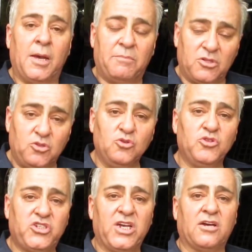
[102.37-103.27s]
But do
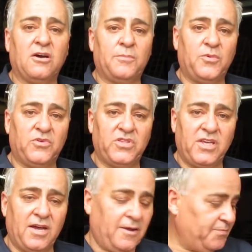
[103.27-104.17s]
check up on
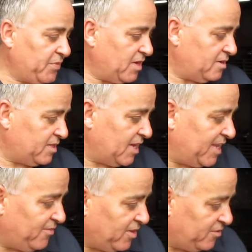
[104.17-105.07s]
the, um, uh, the
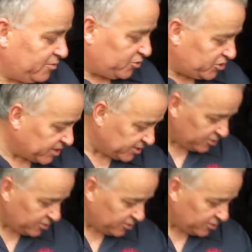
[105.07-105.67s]
level of it, which you can